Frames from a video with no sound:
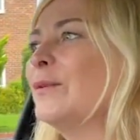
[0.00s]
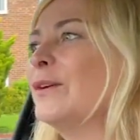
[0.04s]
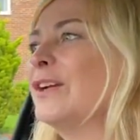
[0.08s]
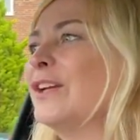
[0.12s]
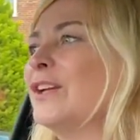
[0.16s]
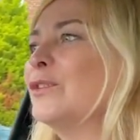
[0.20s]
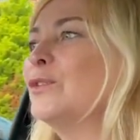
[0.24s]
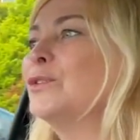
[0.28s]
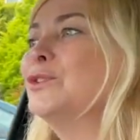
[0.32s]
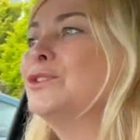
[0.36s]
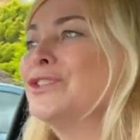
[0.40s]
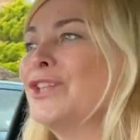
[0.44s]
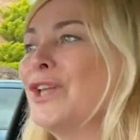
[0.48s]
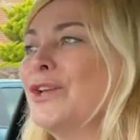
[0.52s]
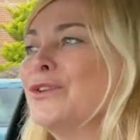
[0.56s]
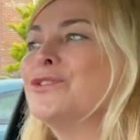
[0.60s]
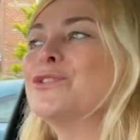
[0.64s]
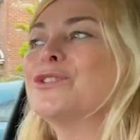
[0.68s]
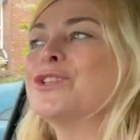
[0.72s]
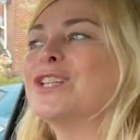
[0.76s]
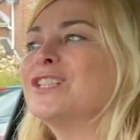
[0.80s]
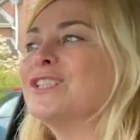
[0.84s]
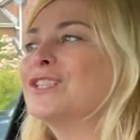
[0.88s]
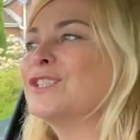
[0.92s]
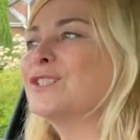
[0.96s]
We're all no
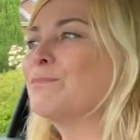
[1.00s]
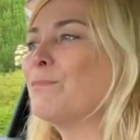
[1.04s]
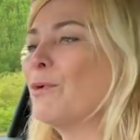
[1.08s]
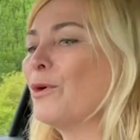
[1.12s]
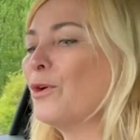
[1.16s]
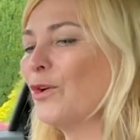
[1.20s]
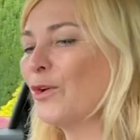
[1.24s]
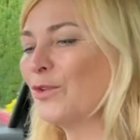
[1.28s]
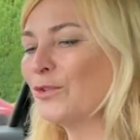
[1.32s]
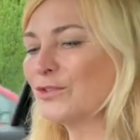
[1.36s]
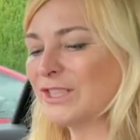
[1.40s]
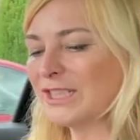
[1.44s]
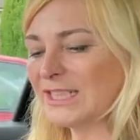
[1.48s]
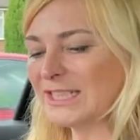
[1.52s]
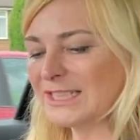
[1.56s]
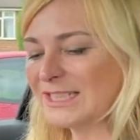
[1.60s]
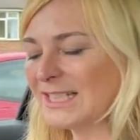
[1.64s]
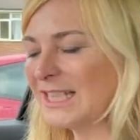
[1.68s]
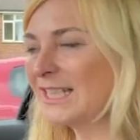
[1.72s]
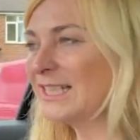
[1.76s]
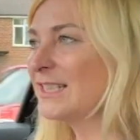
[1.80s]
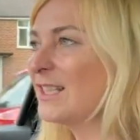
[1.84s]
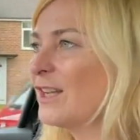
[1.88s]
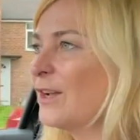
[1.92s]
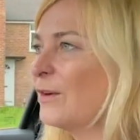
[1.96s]
stranger to potholes these
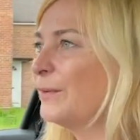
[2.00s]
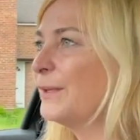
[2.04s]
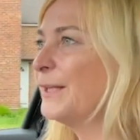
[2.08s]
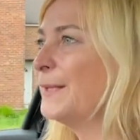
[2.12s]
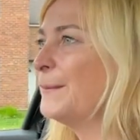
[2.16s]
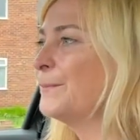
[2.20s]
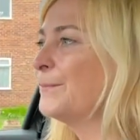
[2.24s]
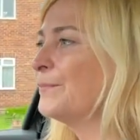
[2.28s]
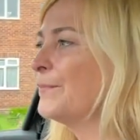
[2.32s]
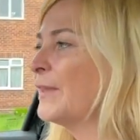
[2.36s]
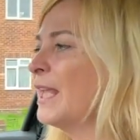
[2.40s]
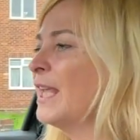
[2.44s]
days, are we?